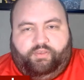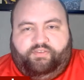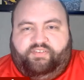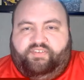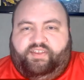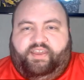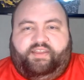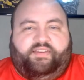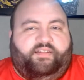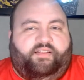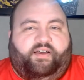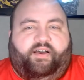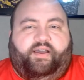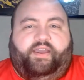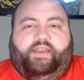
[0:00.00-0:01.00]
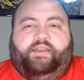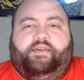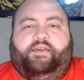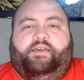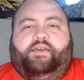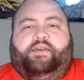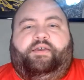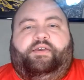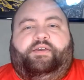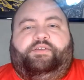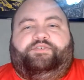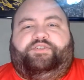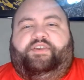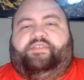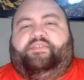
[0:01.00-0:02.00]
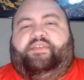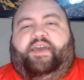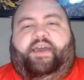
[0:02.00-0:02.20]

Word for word: stand in line just to